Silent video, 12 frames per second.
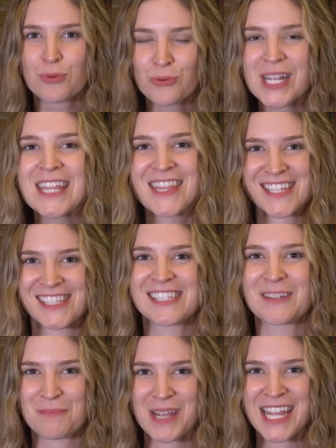bring this
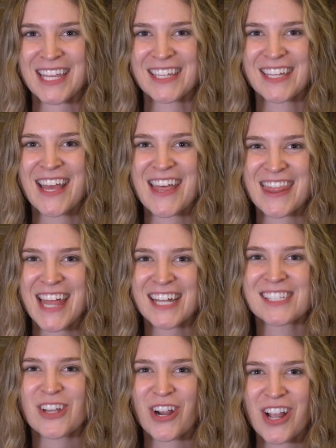to me.
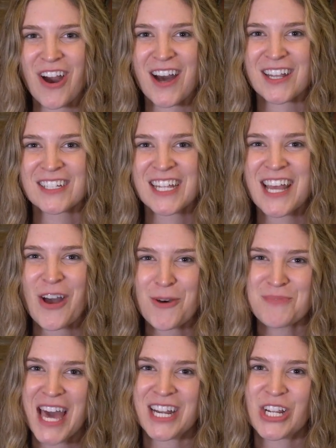That's our God.
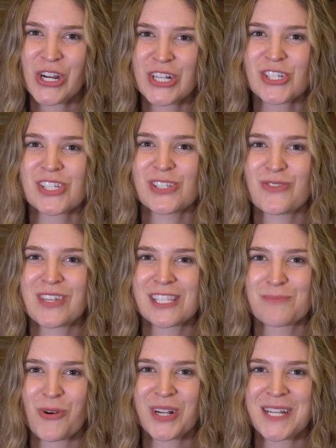Hope that encourages you
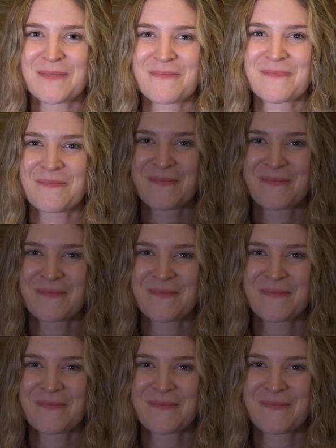this morning.